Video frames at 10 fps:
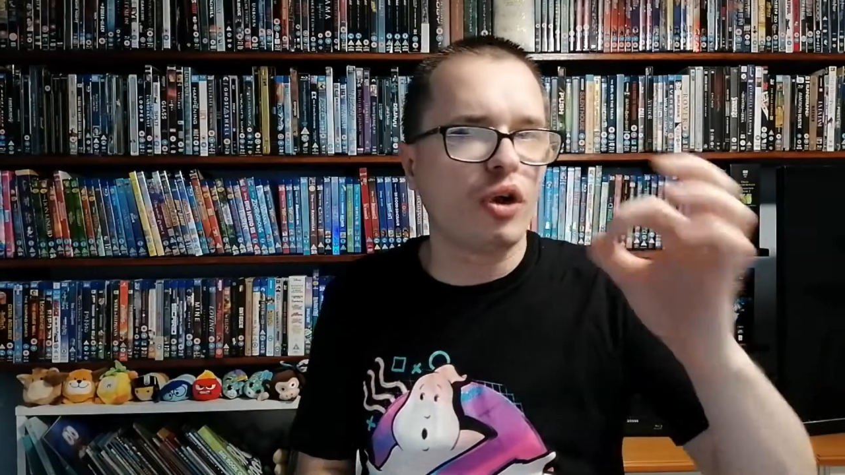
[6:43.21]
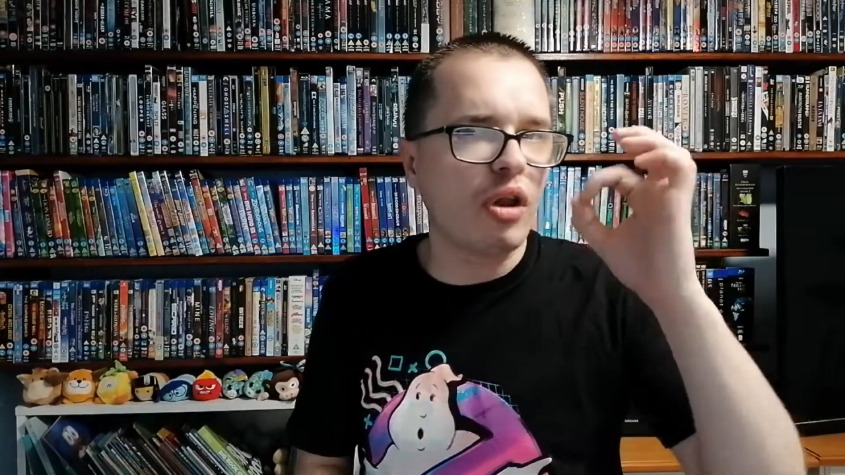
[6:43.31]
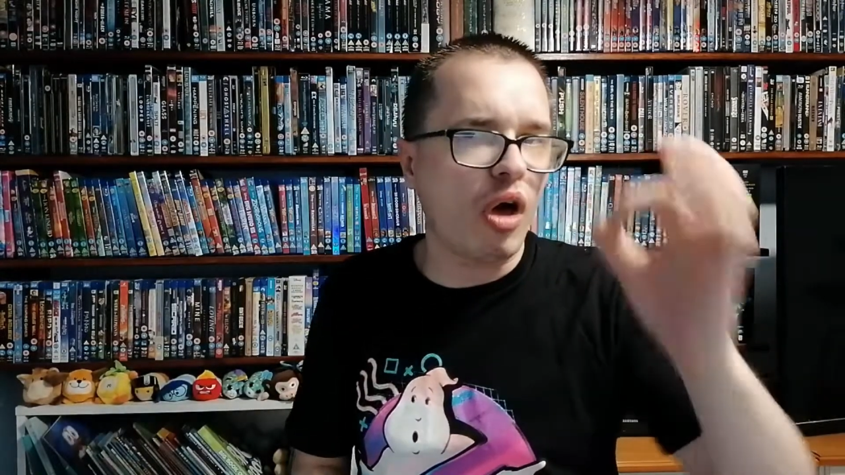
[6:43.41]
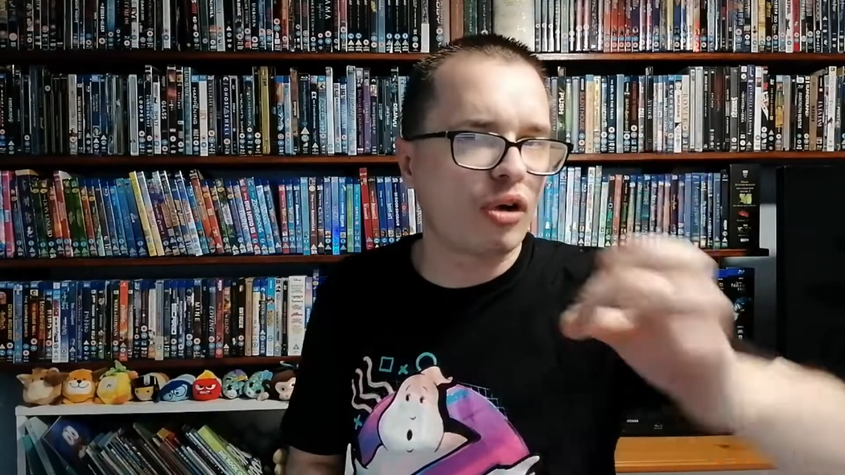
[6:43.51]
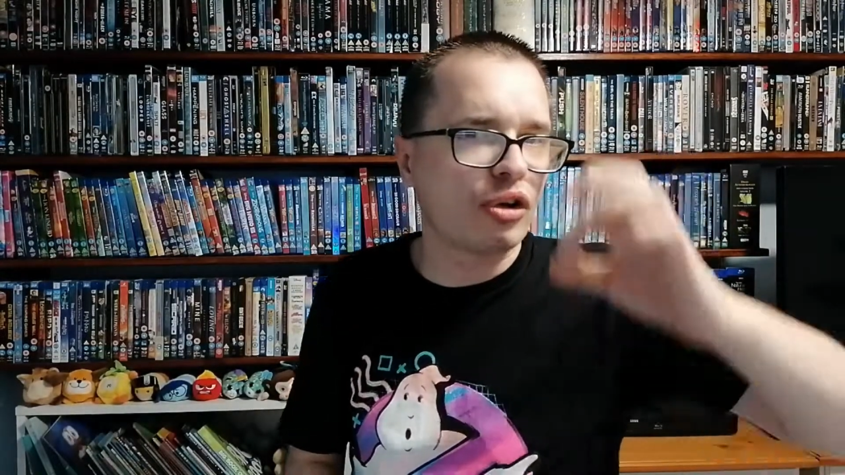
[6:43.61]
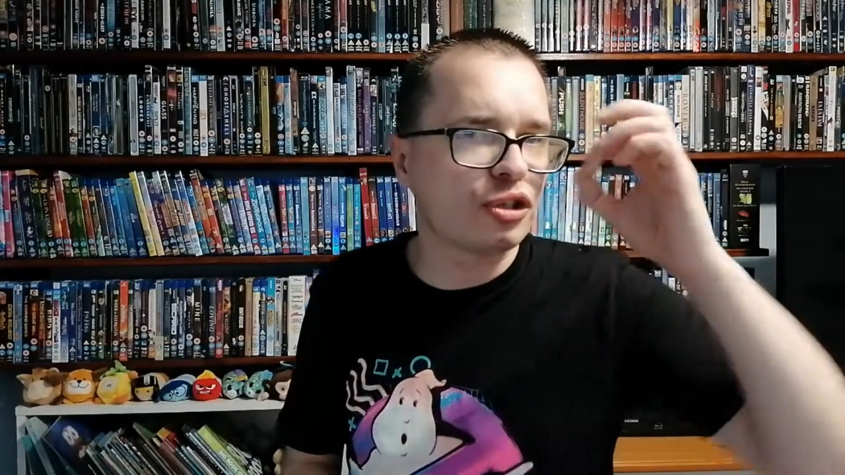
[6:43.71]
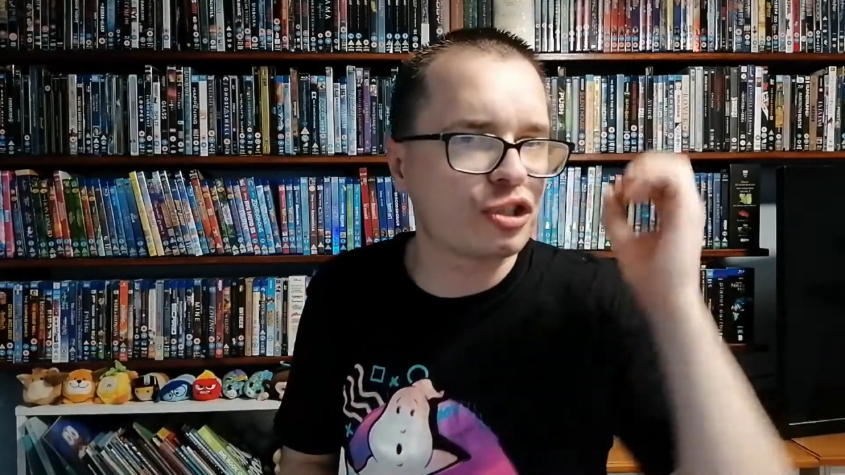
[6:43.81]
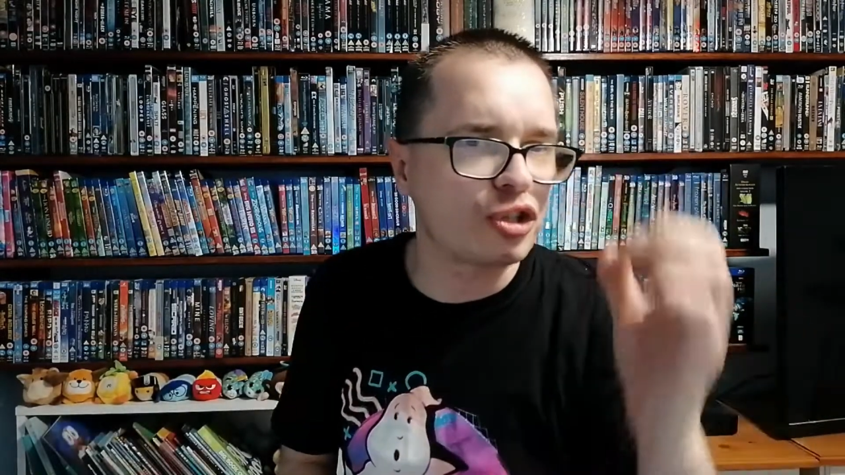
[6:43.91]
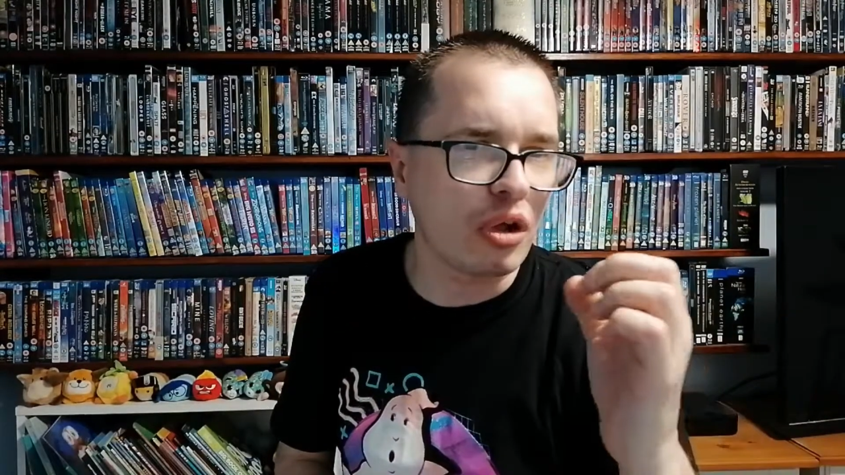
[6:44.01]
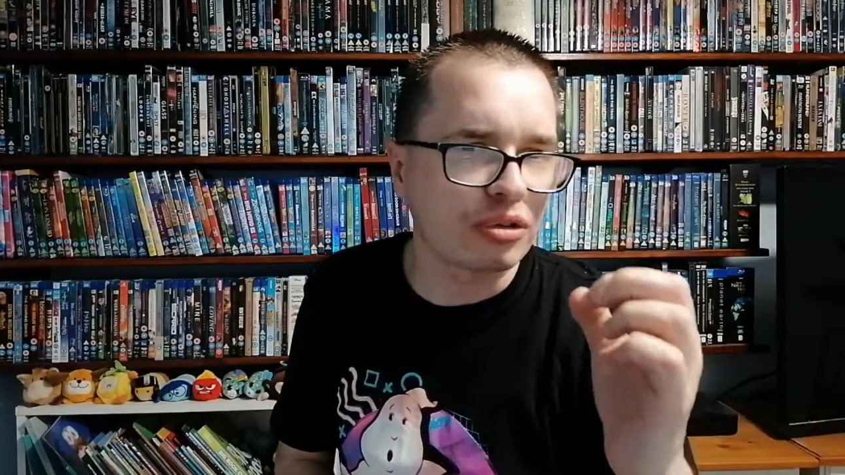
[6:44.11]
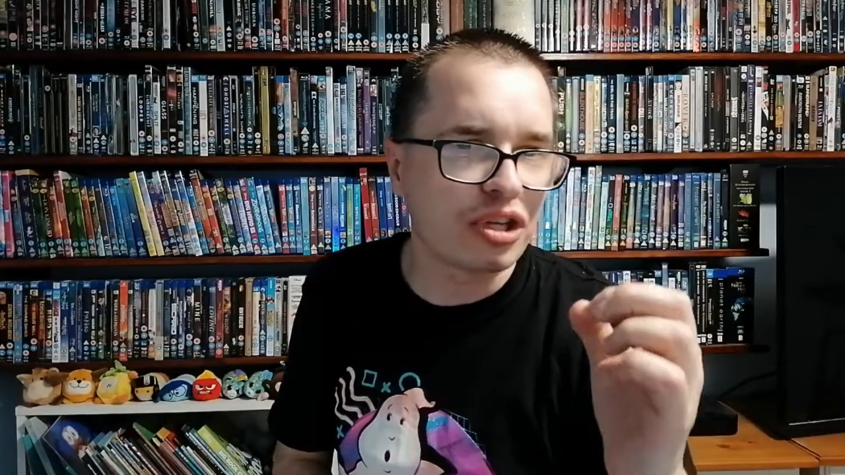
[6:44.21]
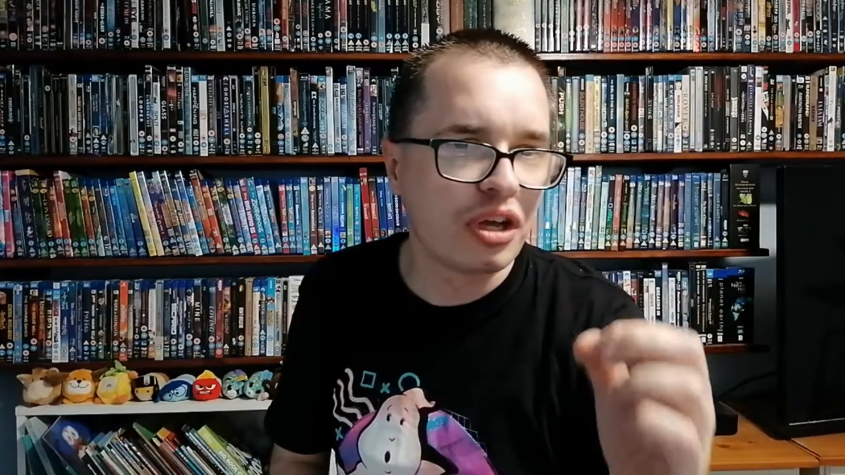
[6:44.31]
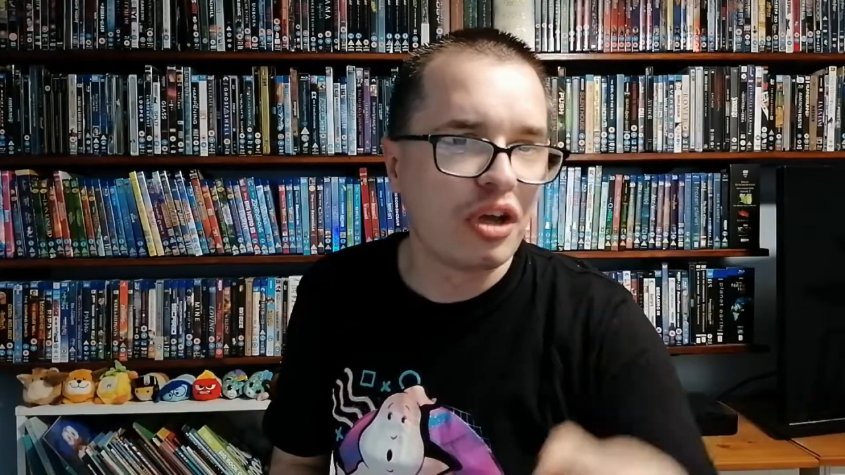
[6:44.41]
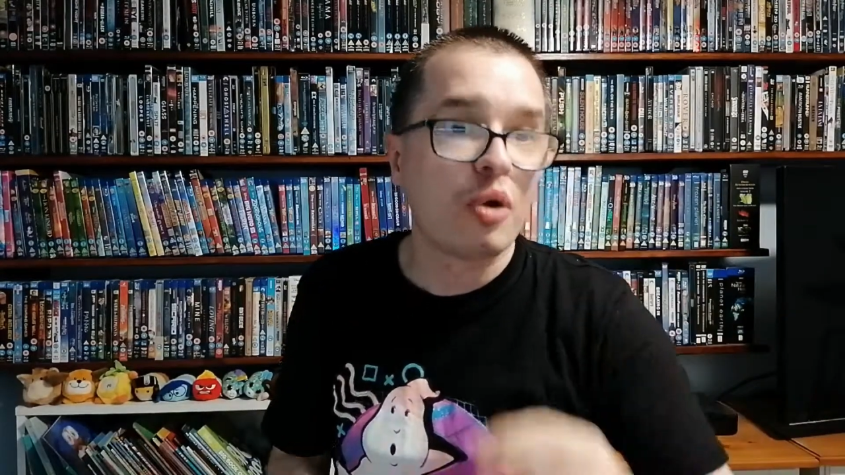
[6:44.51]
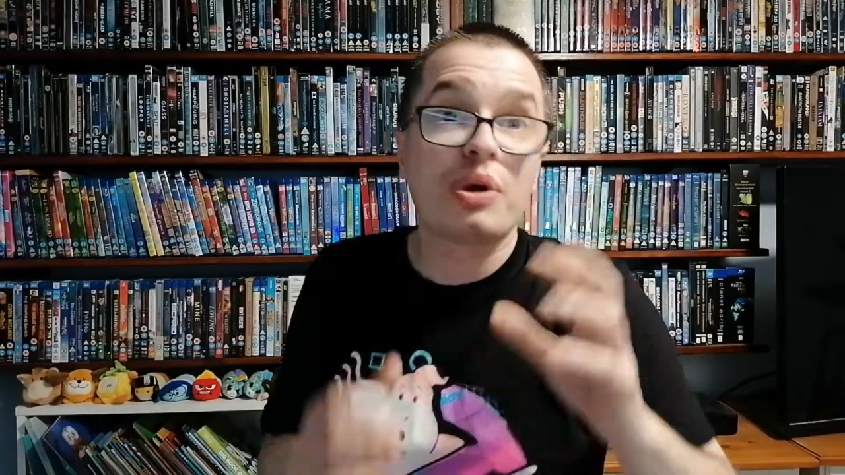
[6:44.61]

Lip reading: full-on assault